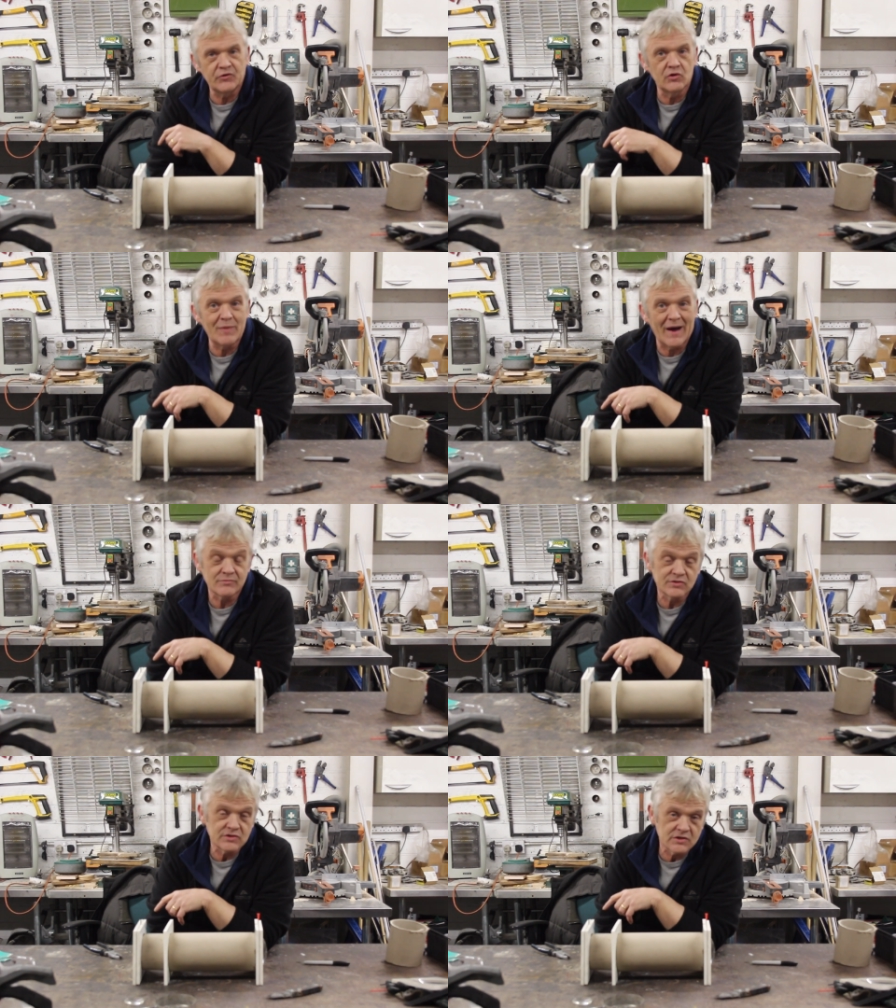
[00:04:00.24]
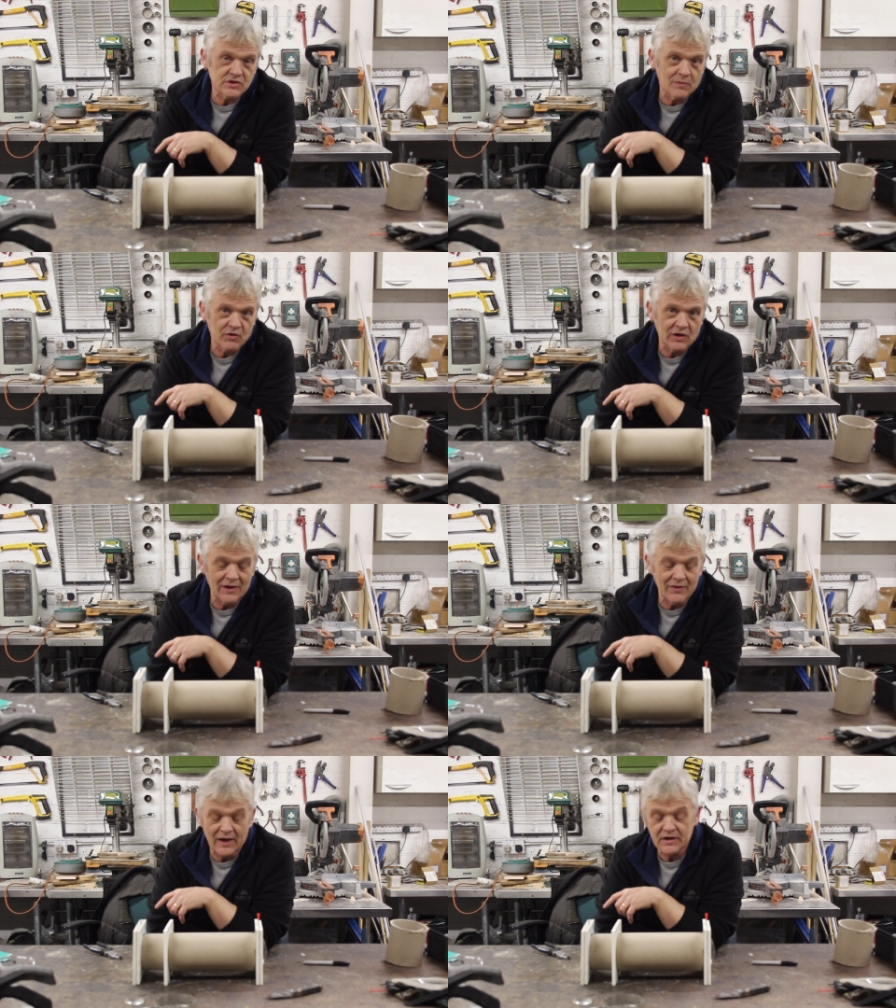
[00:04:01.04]
two pounds or something
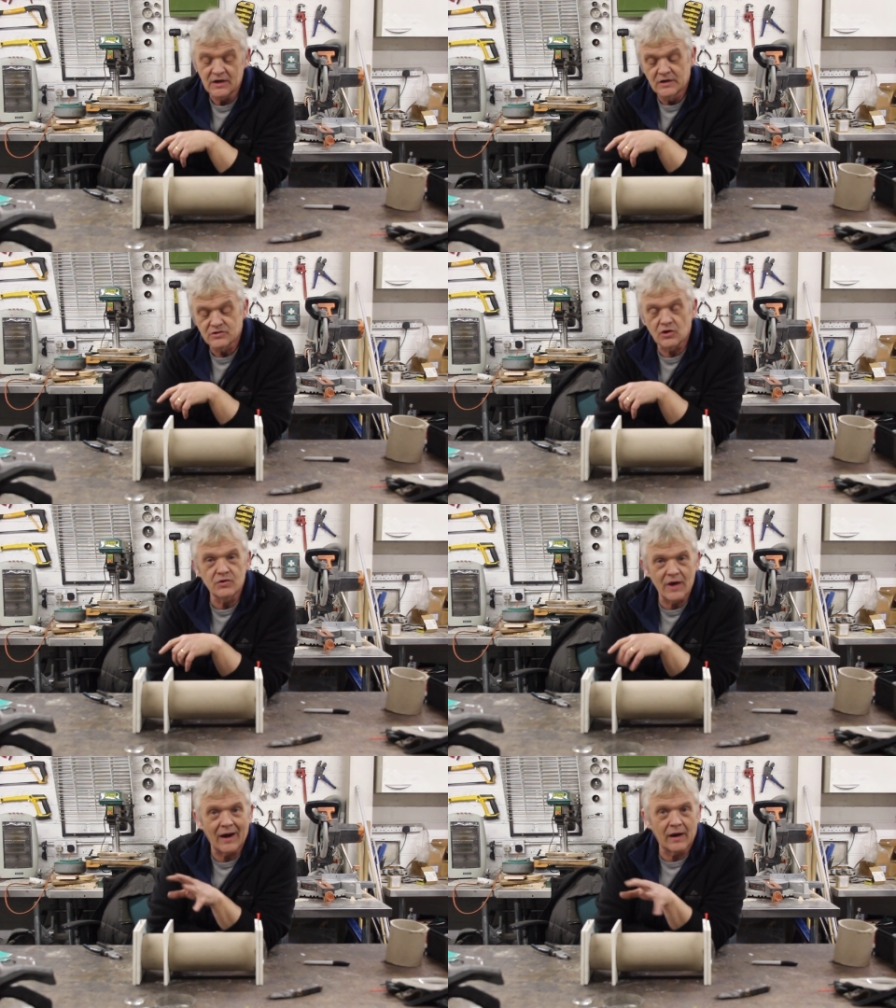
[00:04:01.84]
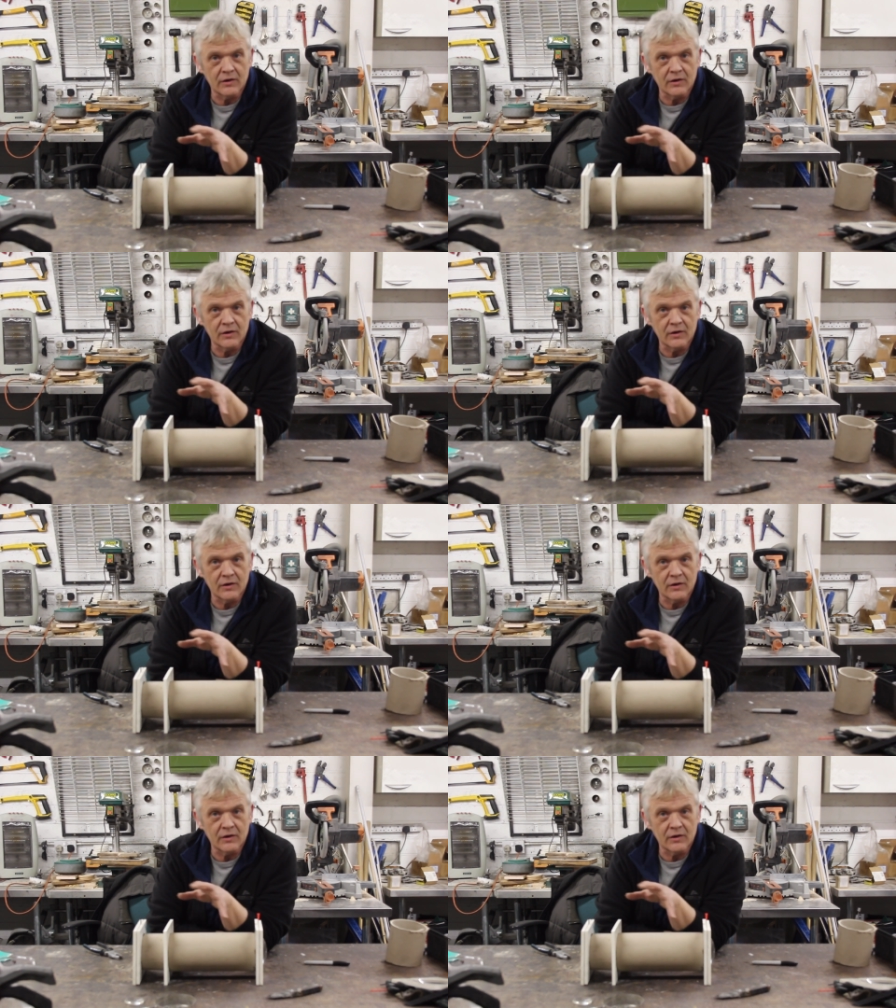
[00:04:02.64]
like that. So yeah,